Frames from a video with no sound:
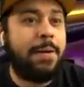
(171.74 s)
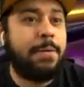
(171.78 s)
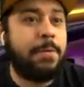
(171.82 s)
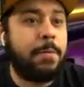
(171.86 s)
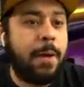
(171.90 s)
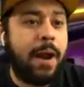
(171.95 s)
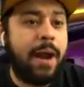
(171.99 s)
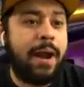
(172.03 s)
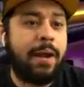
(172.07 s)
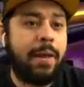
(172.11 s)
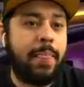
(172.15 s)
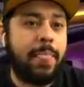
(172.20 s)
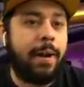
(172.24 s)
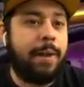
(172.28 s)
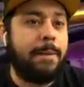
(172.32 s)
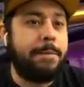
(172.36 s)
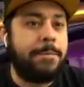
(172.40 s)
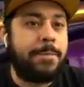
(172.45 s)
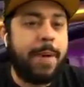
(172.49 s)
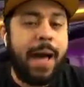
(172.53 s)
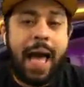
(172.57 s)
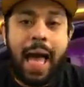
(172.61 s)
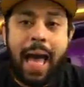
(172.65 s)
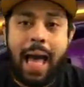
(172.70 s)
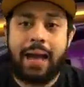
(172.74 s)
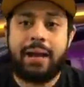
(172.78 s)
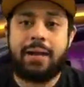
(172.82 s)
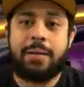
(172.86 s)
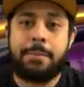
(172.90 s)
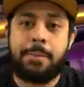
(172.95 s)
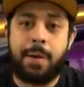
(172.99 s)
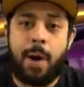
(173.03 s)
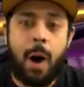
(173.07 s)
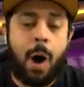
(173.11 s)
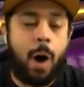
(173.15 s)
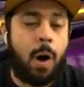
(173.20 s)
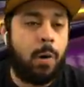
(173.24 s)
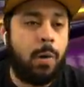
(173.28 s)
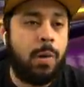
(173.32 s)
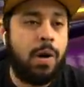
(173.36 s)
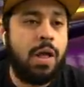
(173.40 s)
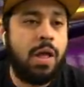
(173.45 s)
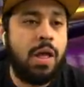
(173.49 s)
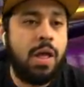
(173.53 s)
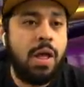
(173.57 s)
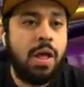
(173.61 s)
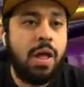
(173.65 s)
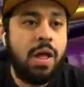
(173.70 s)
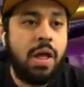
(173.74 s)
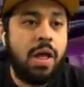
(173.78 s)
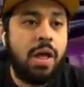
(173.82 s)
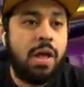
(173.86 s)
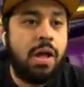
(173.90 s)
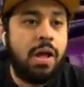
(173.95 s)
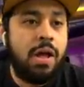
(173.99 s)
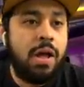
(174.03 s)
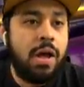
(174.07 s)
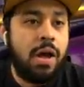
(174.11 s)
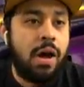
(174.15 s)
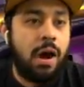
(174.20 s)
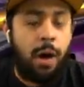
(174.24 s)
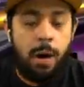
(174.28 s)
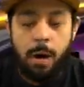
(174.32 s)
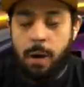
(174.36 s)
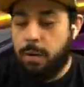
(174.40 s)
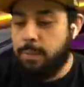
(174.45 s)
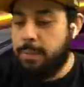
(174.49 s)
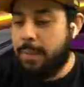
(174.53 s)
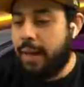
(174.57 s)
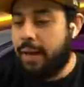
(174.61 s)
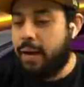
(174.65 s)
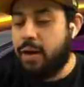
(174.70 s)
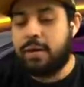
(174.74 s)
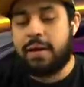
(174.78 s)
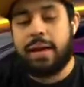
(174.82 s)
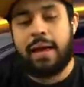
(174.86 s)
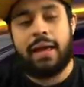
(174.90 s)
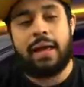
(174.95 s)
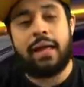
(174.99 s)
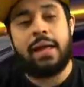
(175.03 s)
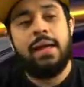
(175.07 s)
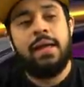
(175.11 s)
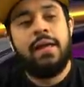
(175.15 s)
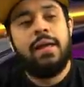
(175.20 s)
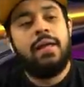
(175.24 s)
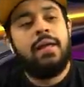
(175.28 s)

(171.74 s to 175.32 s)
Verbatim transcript: a regular pack, bro. Oh, man, okay.